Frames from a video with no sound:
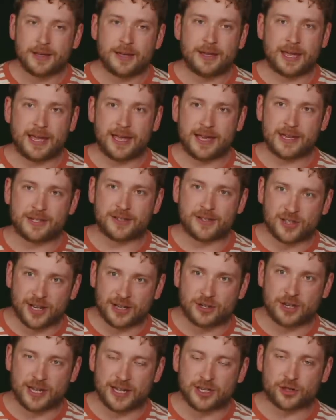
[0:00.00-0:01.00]
he is
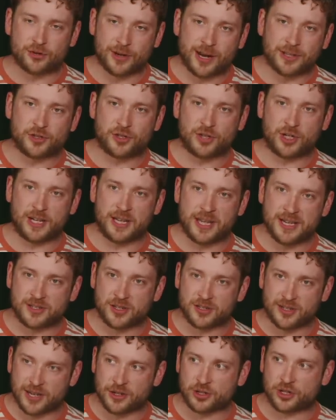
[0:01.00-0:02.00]
his strategy is
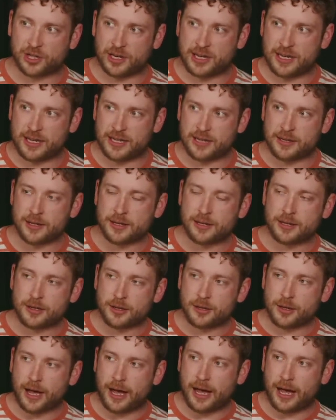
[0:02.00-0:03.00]
essentially
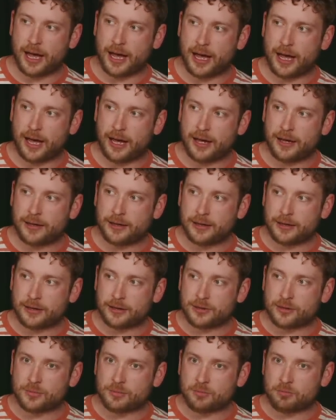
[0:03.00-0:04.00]
uh,
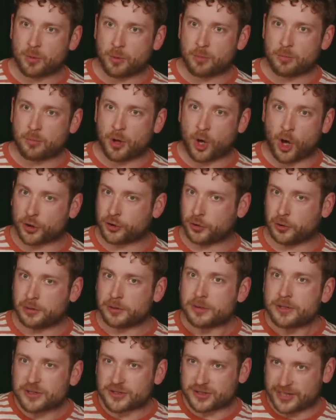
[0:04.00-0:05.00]
hodl,
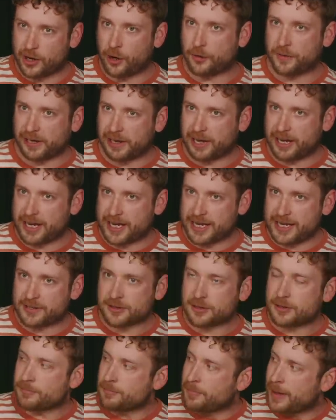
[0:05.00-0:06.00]
sit on the lead,
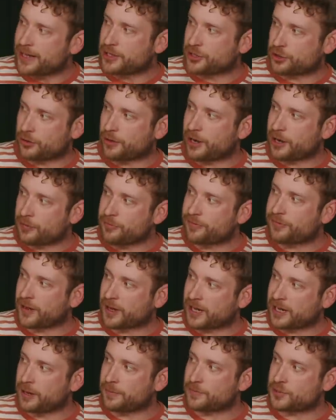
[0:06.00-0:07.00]
make sure I don't
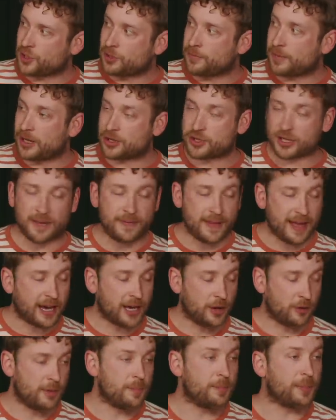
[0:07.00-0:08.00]
fuck it up too much, and they're
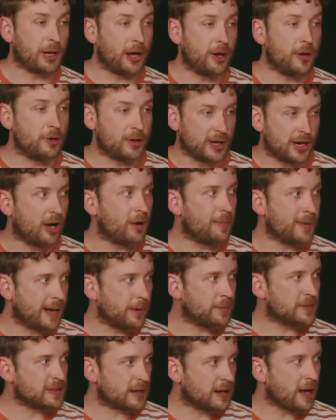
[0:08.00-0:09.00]
going to implode, and I'll be
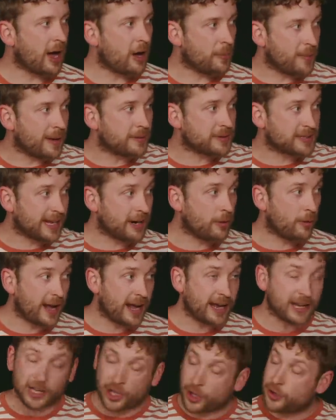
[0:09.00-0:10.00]
able to I'll be able to get
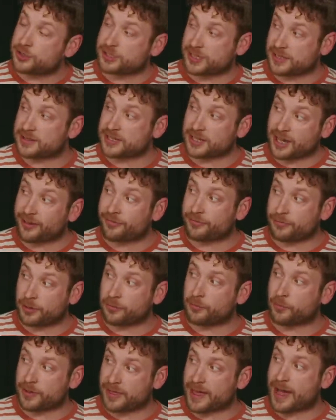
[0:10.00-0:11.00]
away and coast into
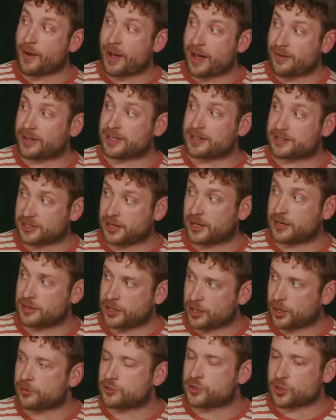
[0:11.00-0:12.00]
government yeah. without having to,
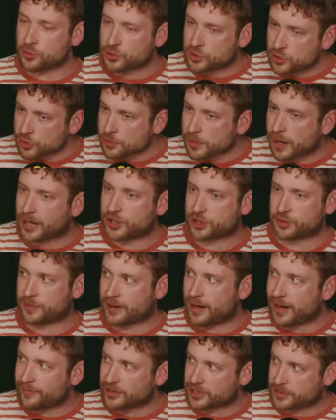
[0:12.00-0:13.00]
you know, do too much,
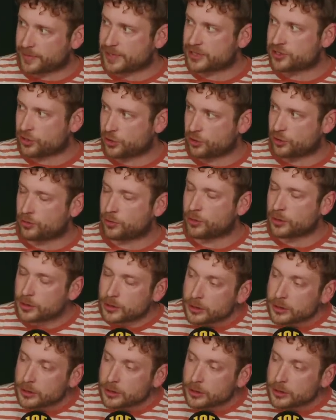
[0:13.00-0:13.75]
without having to be too